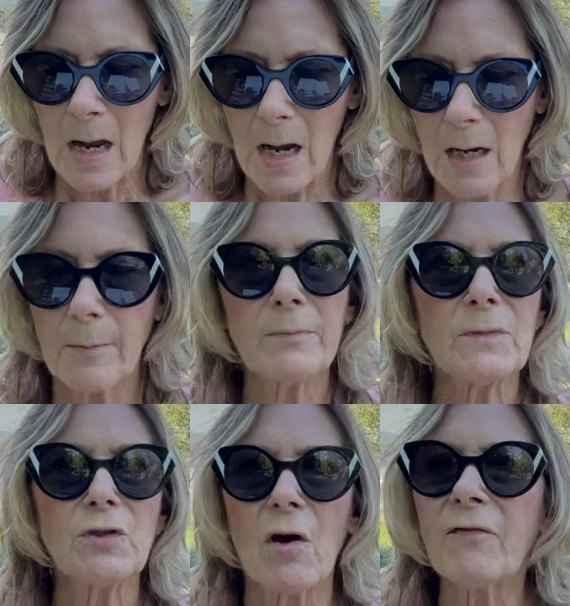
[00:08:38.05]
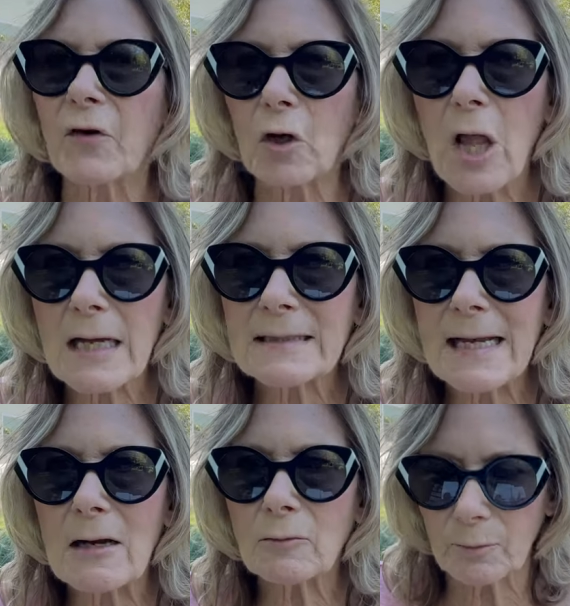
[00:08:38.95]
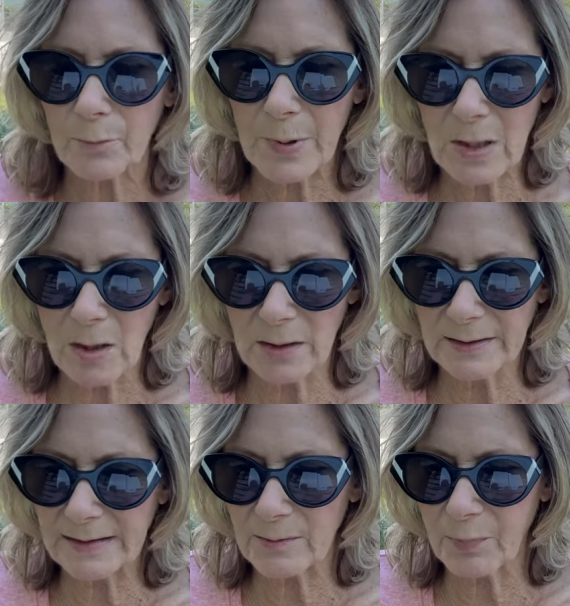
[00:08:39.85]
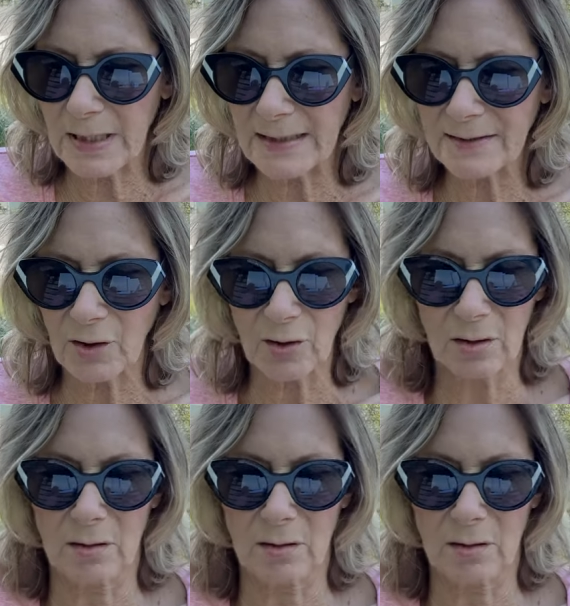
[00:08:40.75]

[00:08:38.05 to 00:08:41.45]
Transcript: Um, don't fertilize now because plants are